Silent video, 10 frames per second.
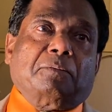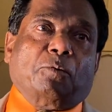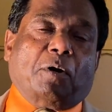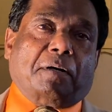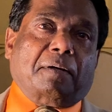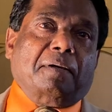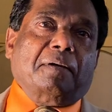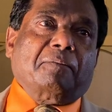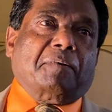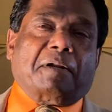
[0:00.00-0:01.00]
Wow,
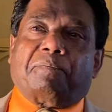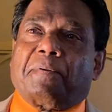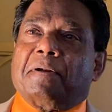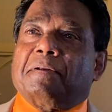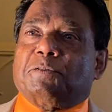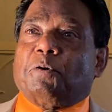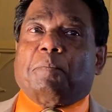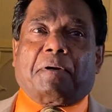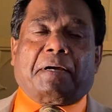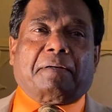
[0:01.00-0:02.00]
what a friend
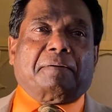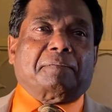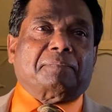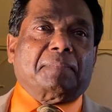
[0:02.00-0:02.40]
Job had.